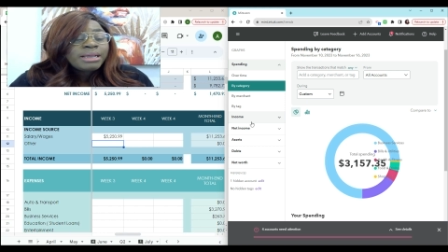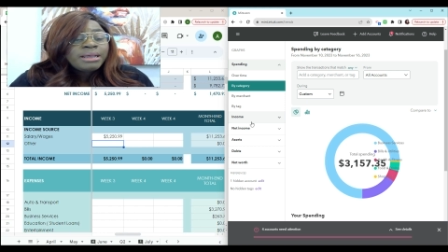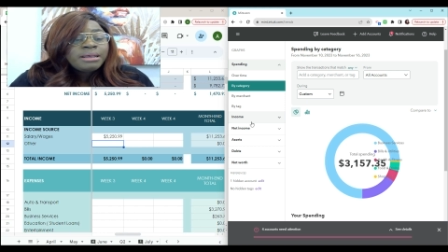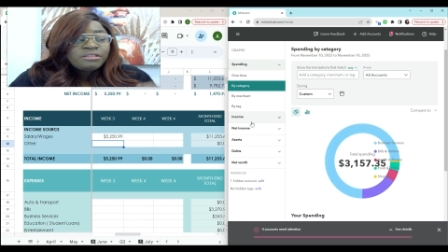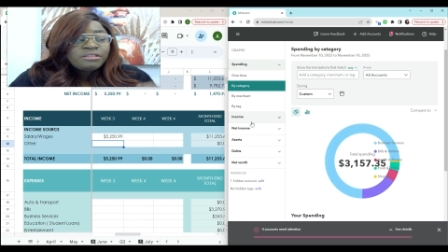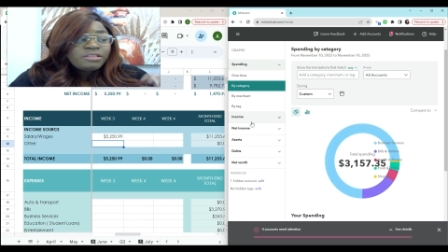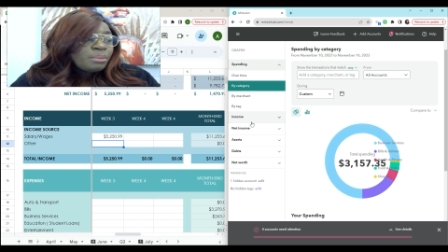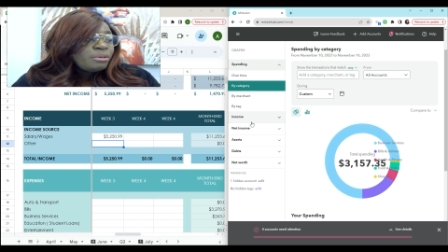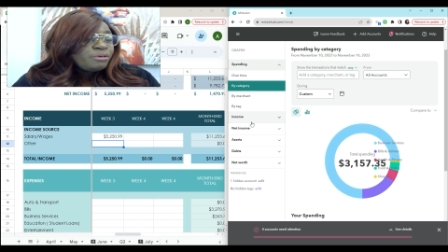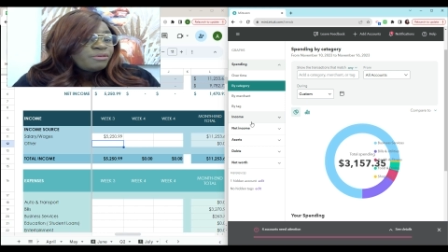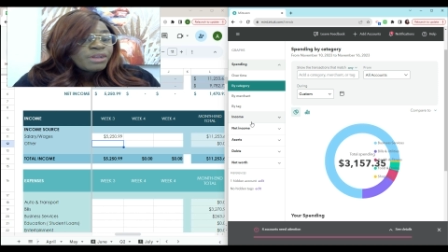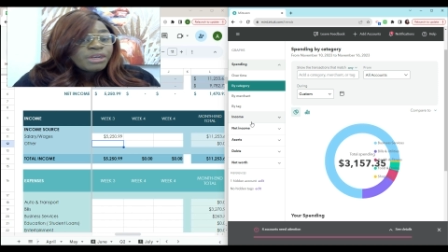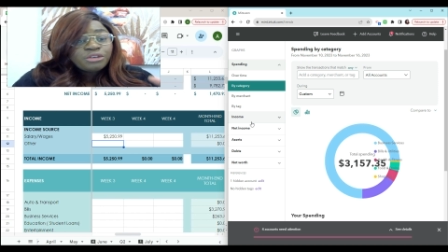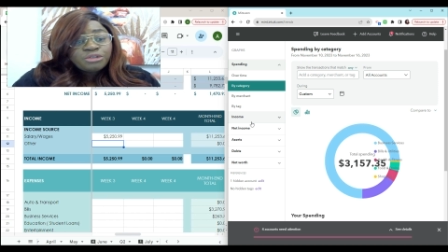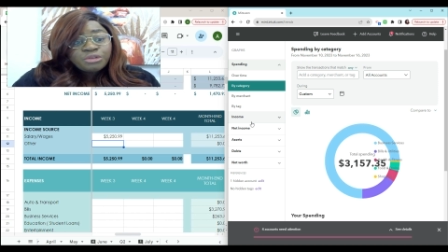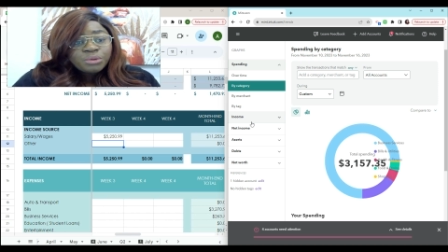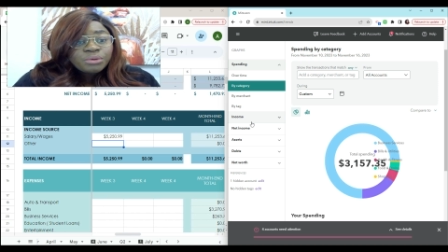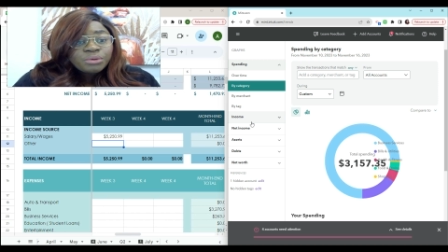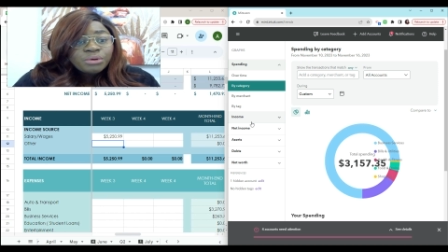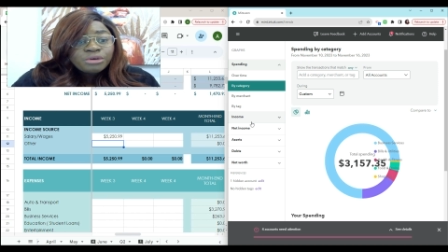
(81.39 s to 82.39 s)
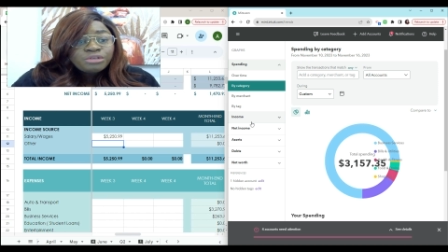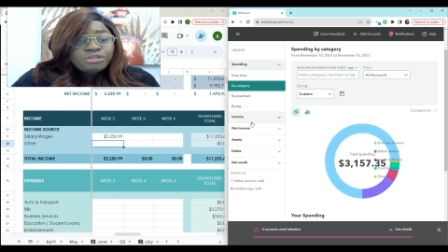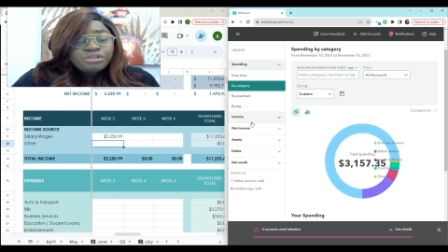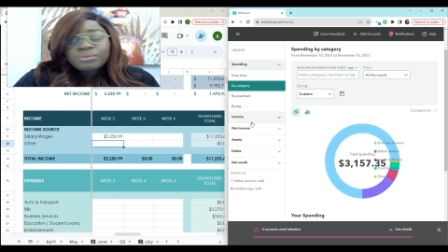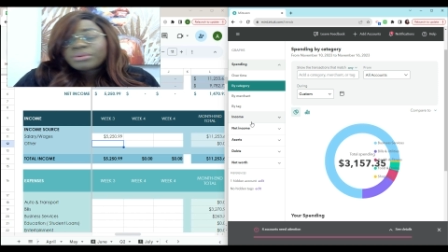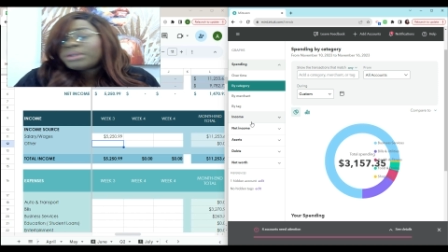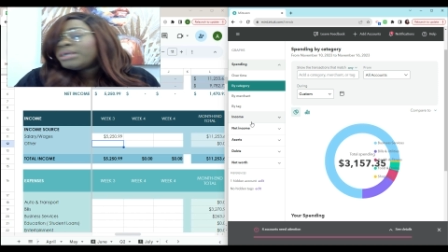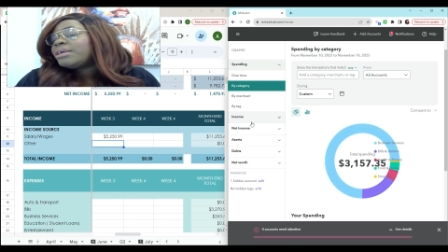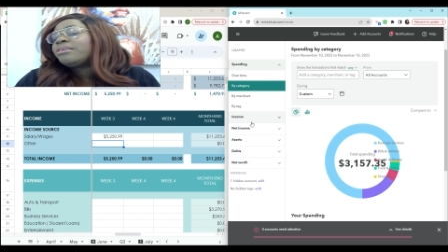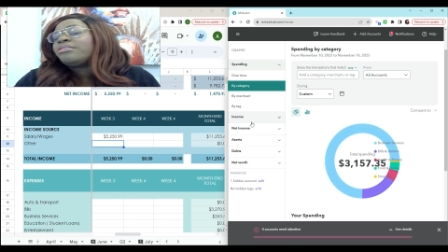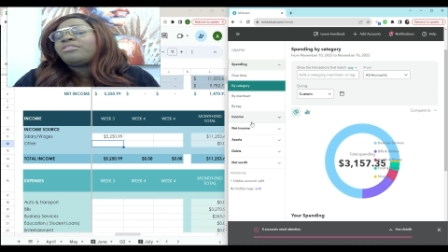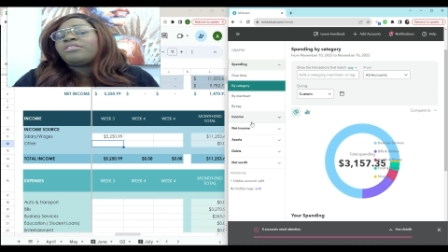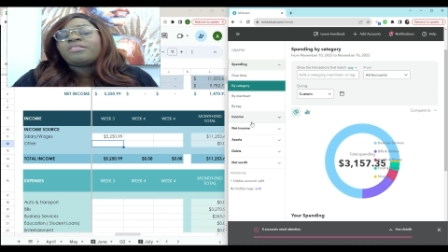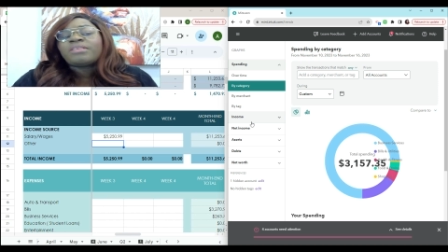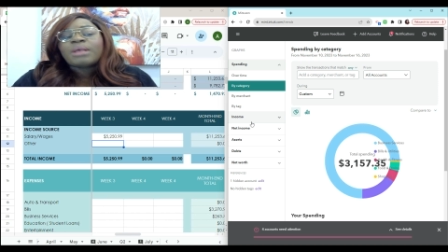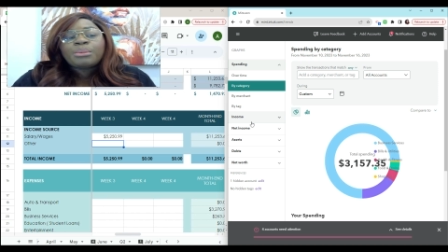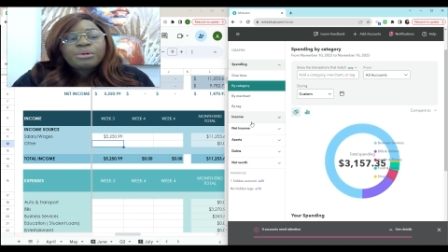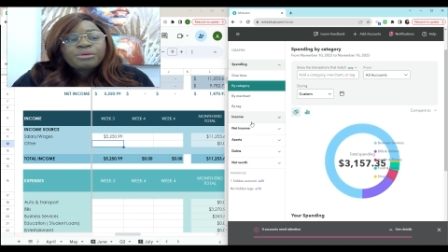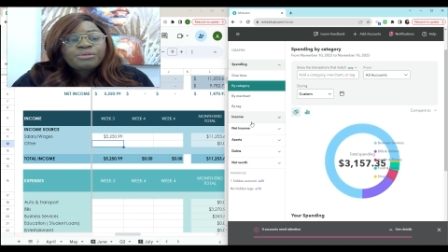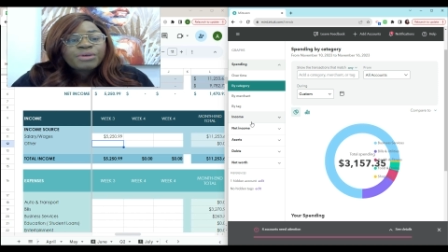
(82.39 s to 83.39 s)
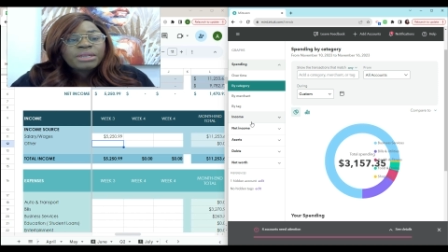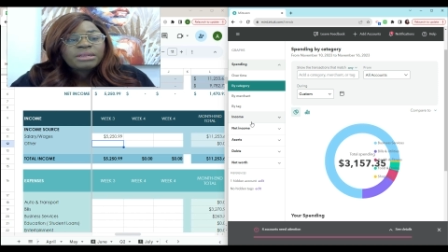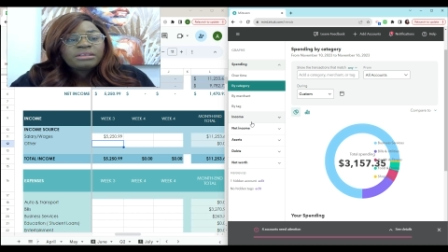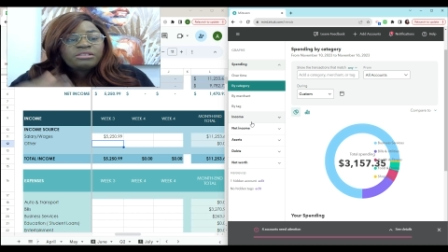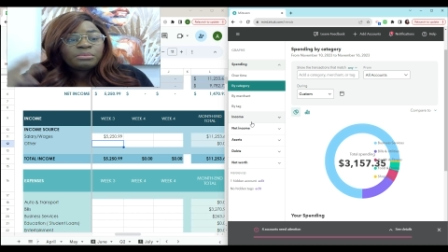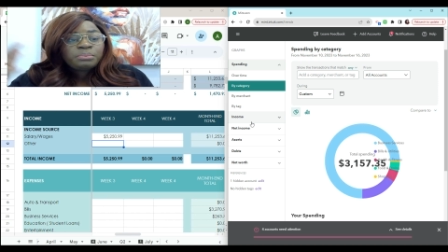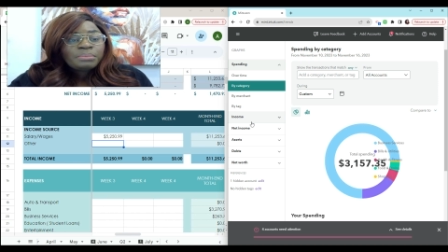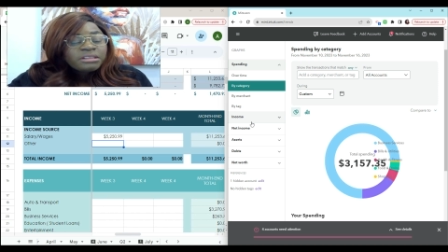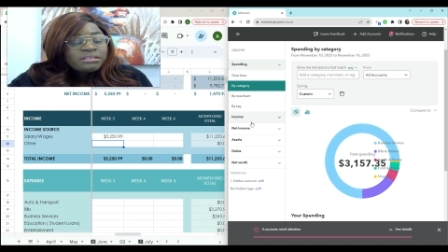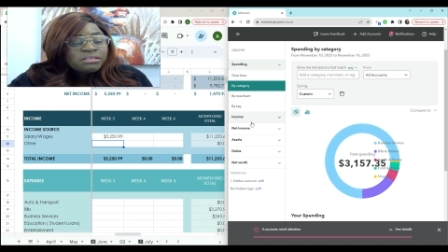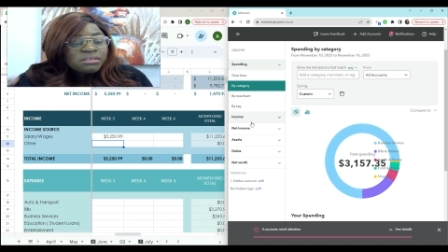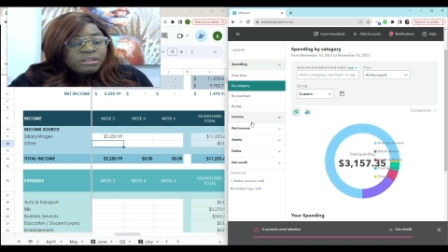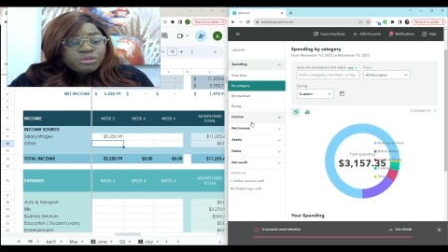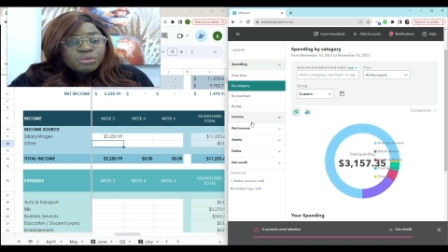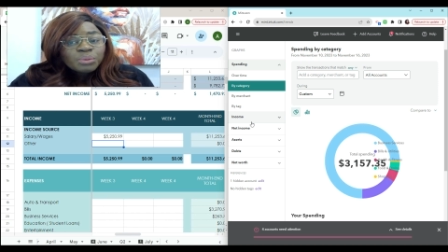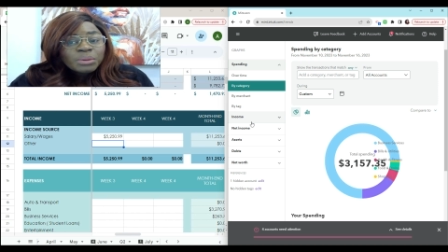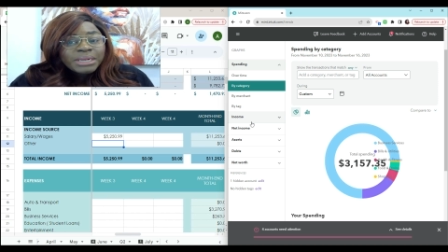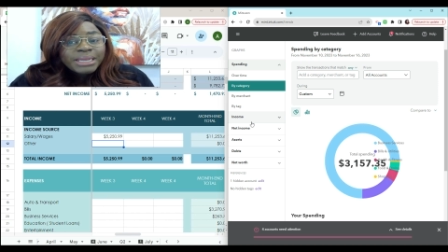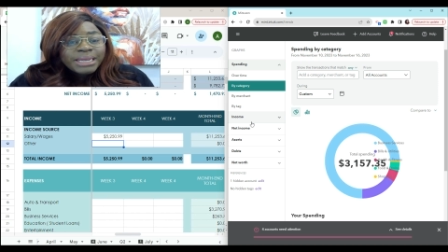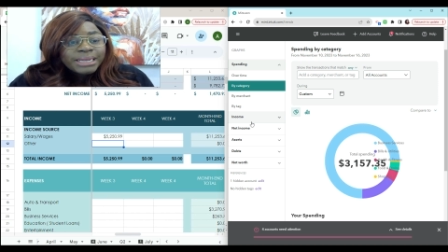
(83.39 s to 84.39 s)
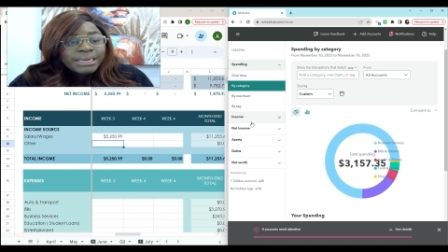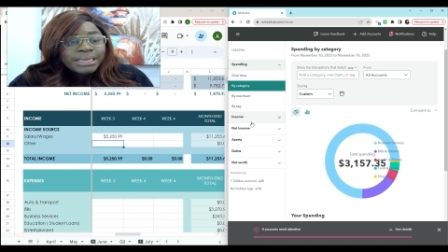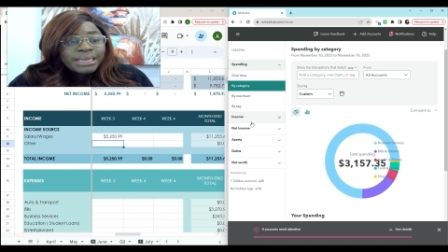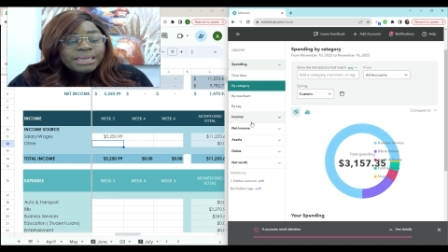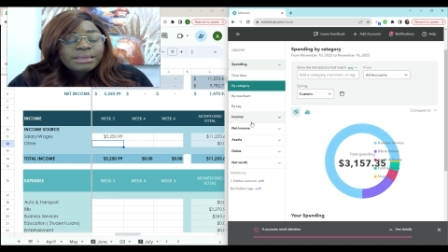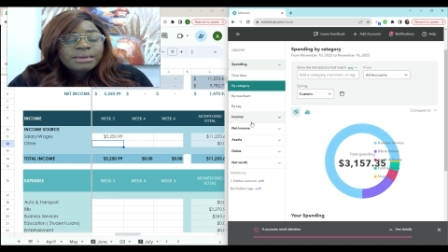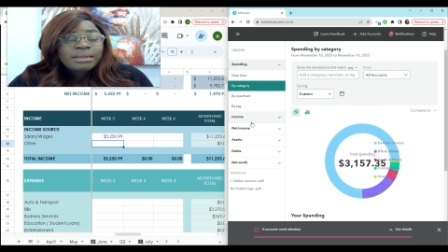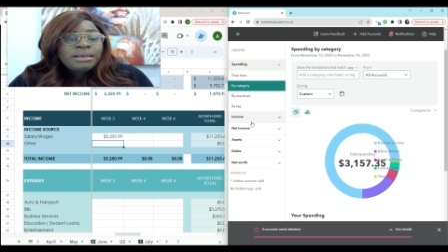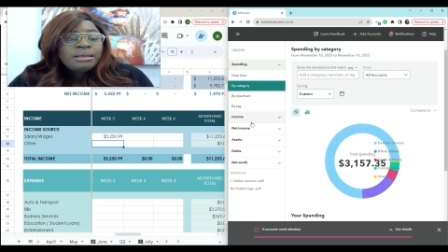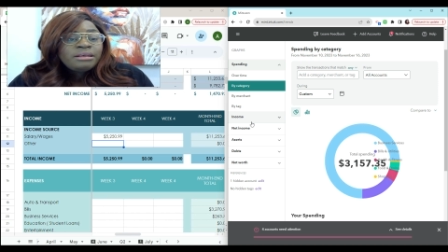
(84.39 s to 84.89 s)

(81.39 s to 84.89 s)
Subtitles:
Some of it is groceries, some of it is business related,